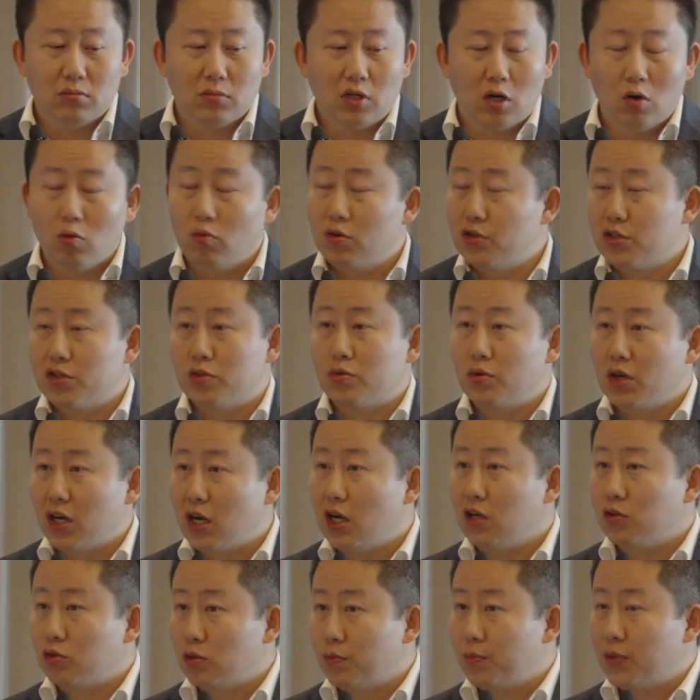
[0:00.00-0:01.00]
over
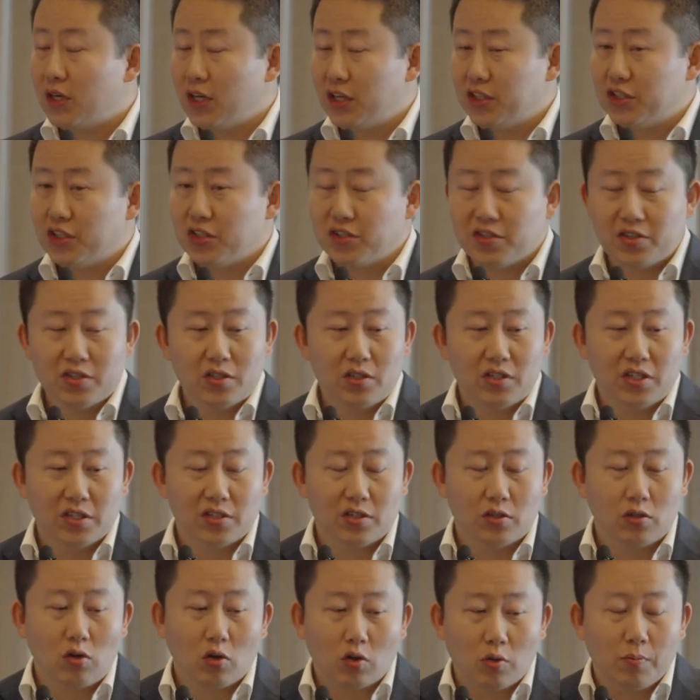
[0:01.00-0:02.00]
300 pages
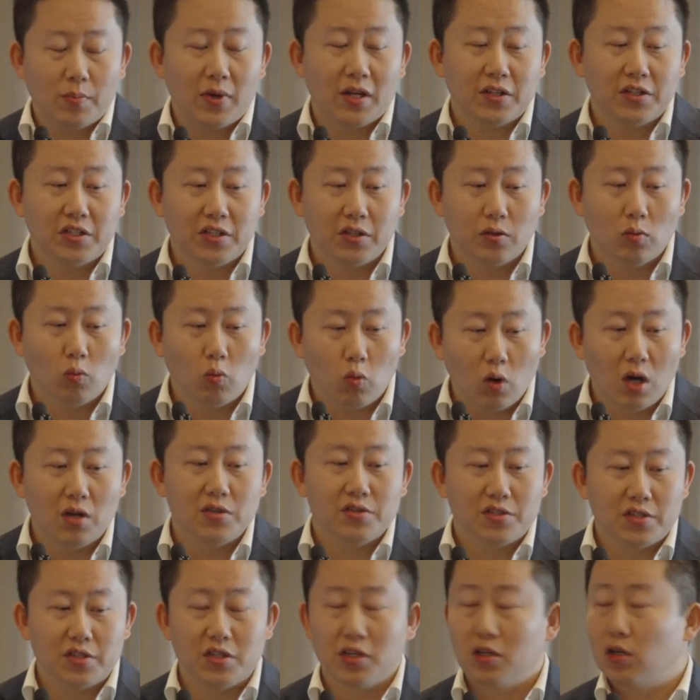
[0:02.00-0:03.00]
just documenting one
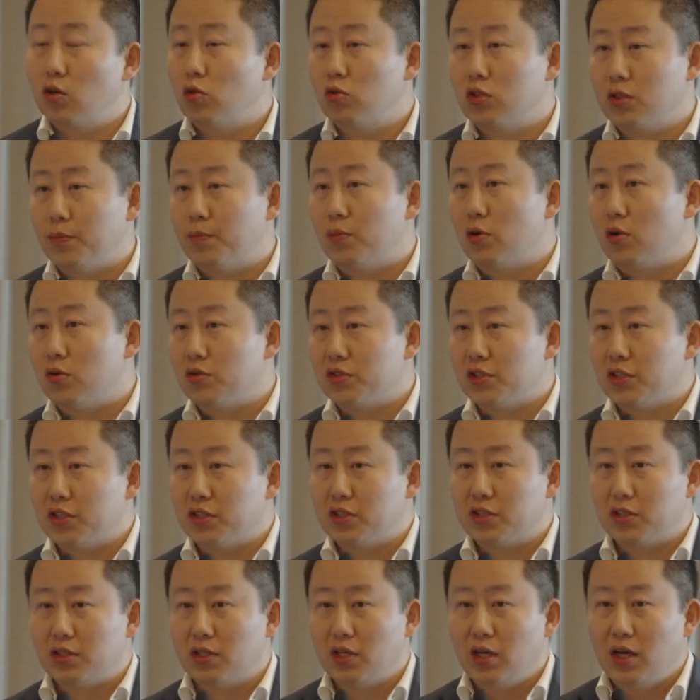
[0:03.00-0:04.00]
single
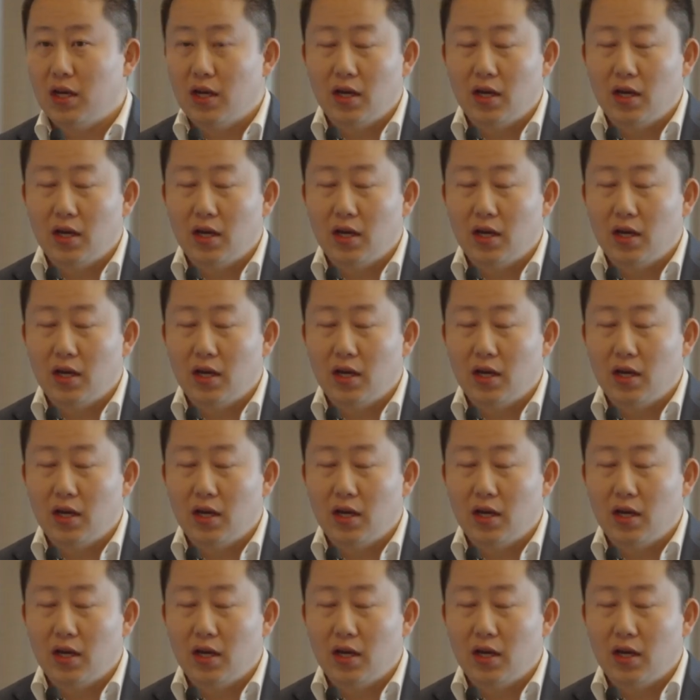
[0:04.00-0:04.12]
deposit.